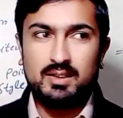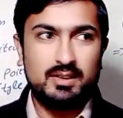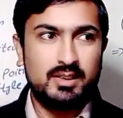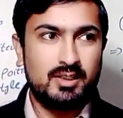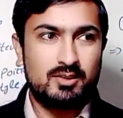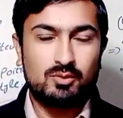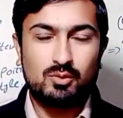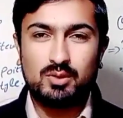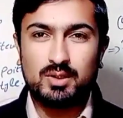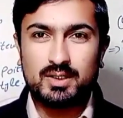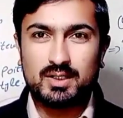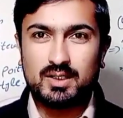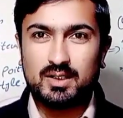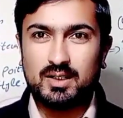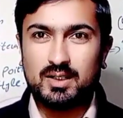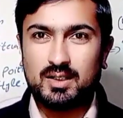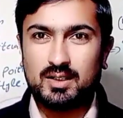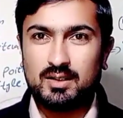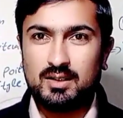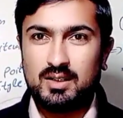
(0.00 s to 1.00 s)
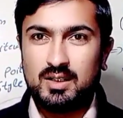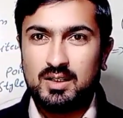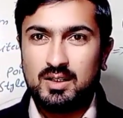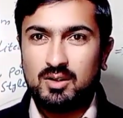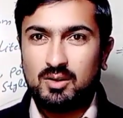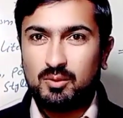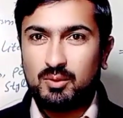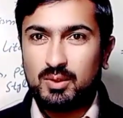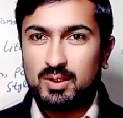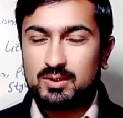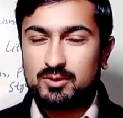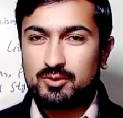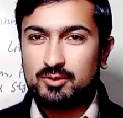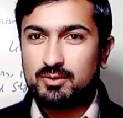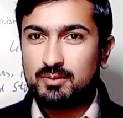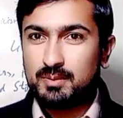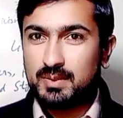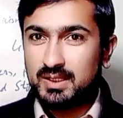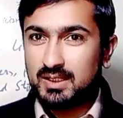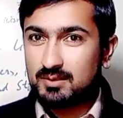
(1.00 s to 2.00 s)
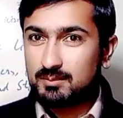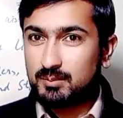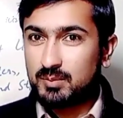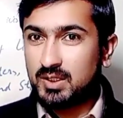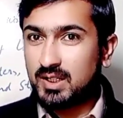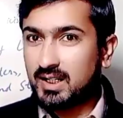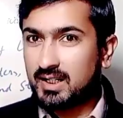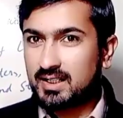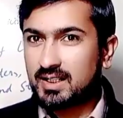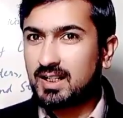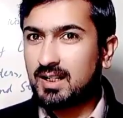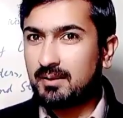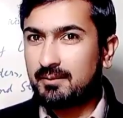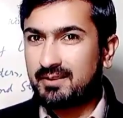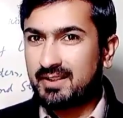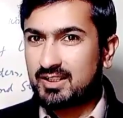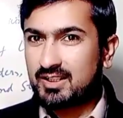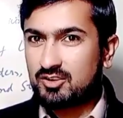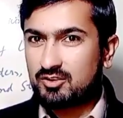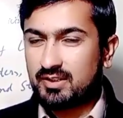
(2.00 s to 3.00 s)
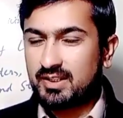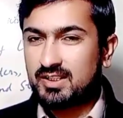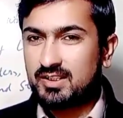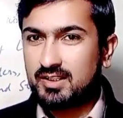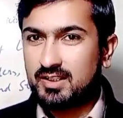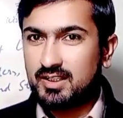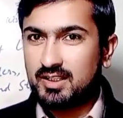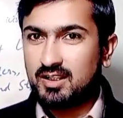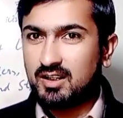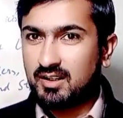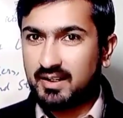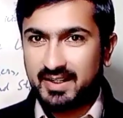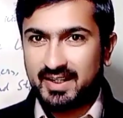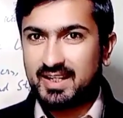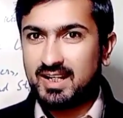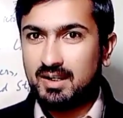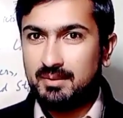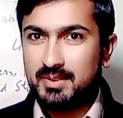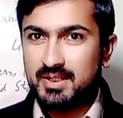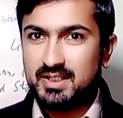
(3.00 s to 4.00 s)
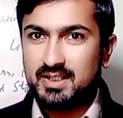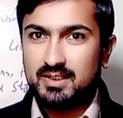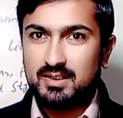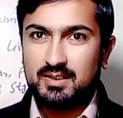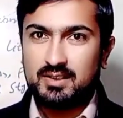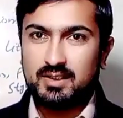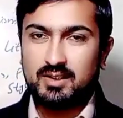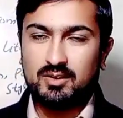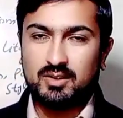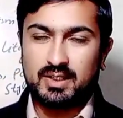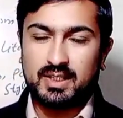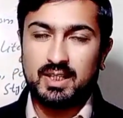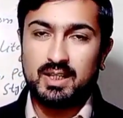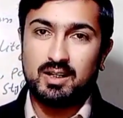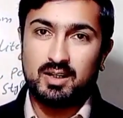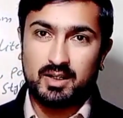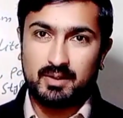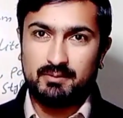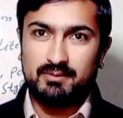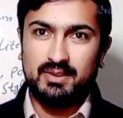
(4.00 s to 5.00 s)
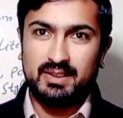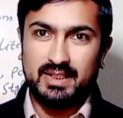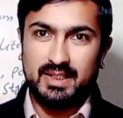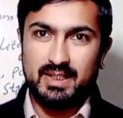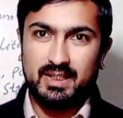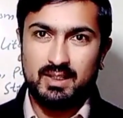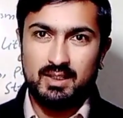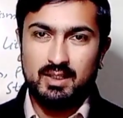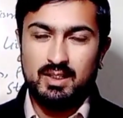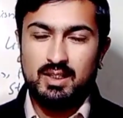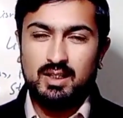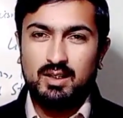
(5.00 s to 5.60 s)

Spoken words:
That what should be the plot of a tragedy or a comedy, okay, or a play,